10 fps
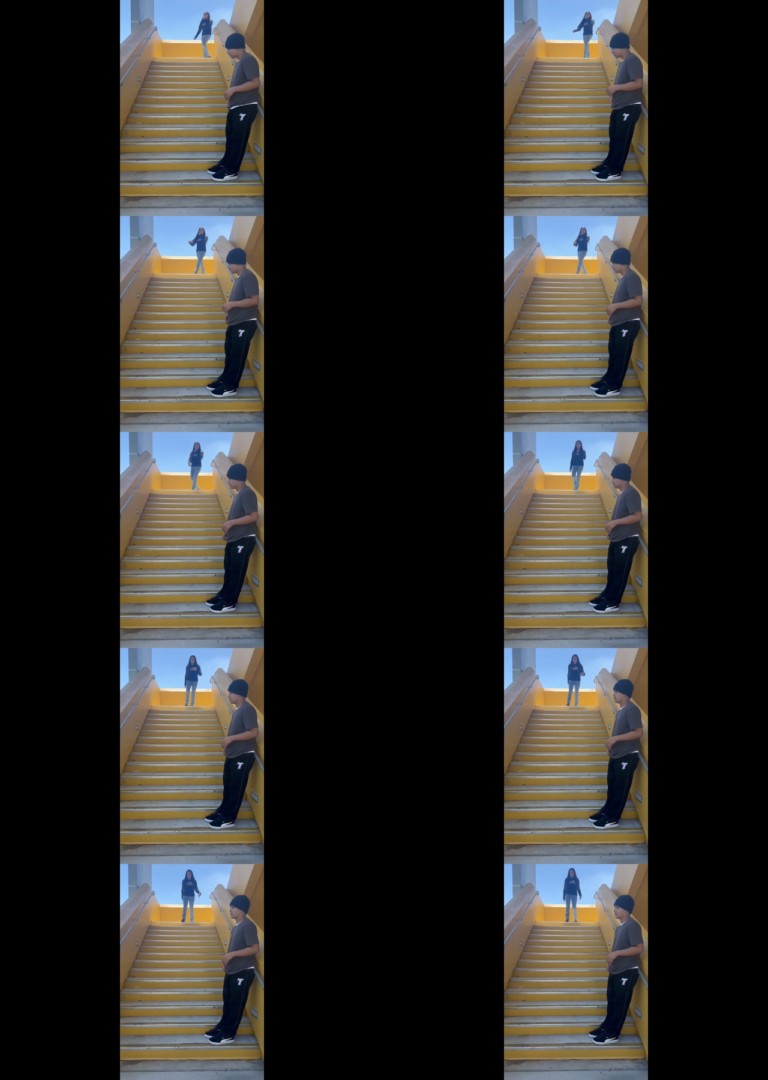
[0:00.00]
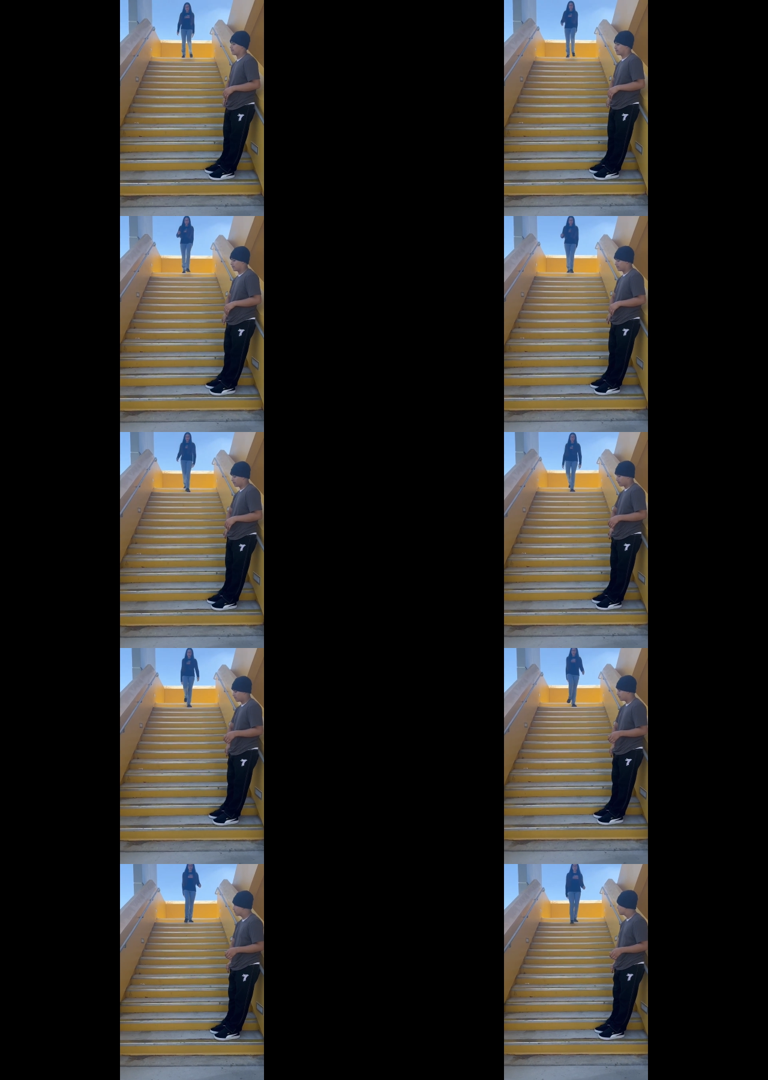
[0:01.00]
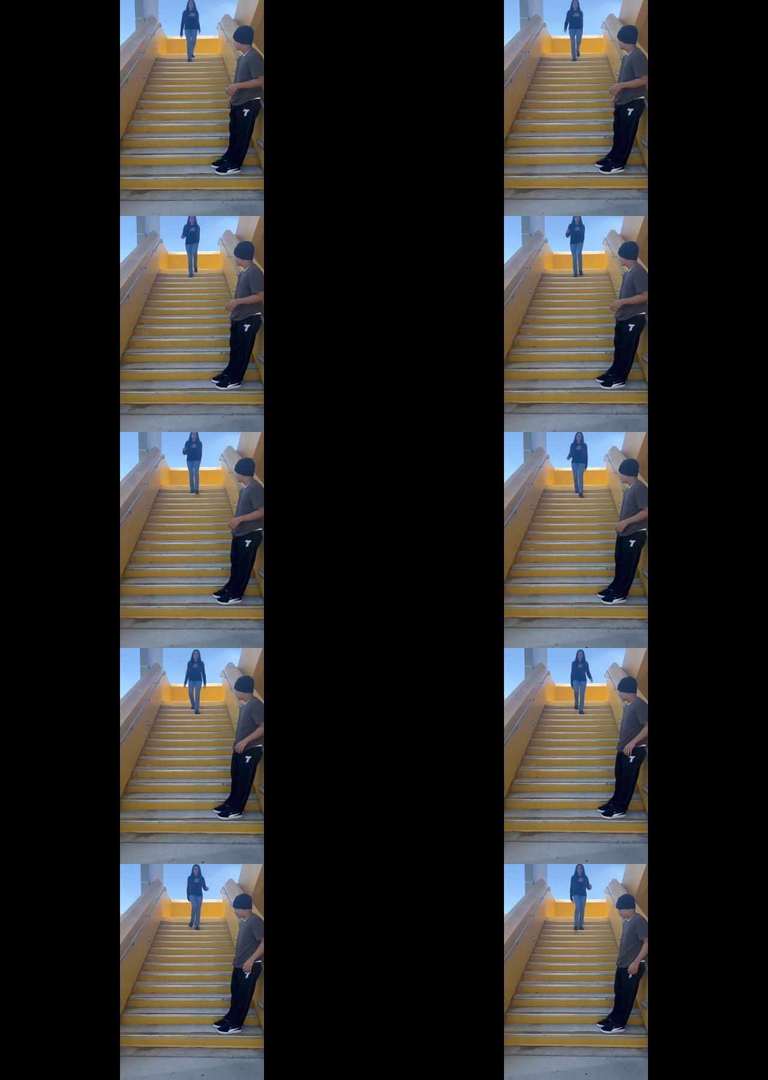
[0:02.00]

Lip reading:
Nobody's mouth can be seen.